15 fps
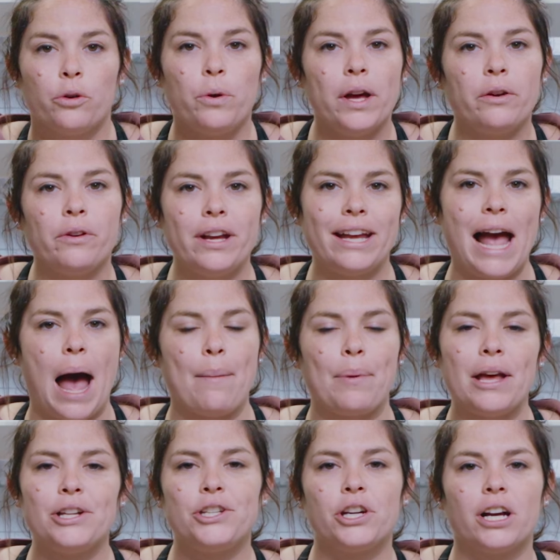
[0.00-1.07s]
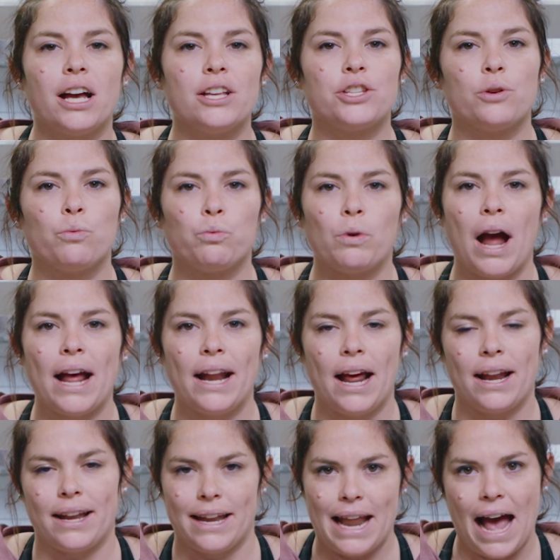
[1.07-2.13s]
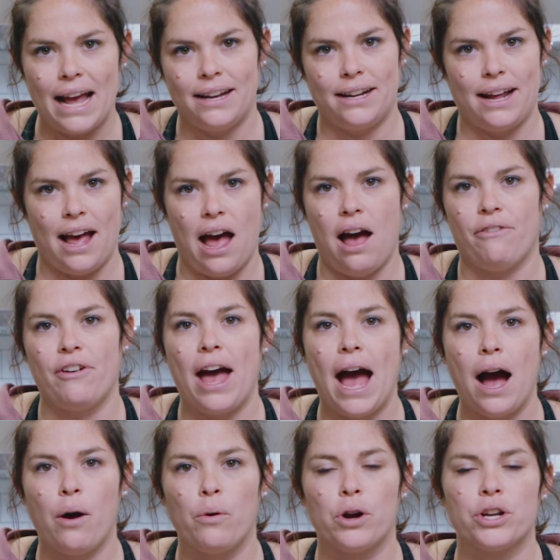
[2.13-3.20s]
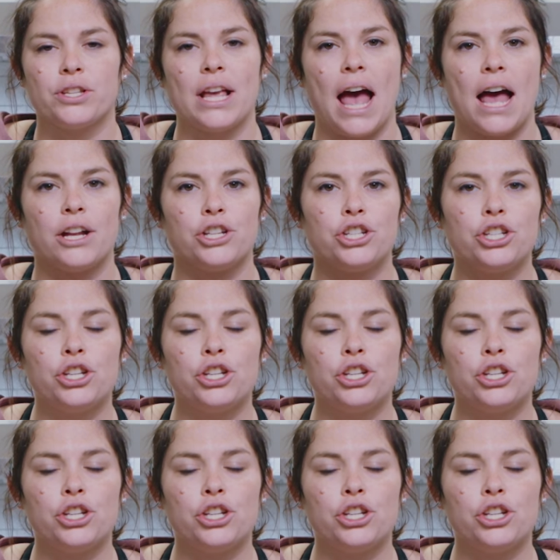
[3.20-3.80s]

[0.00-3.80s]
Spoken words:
Quick recap. It took us right at 9.5 hours at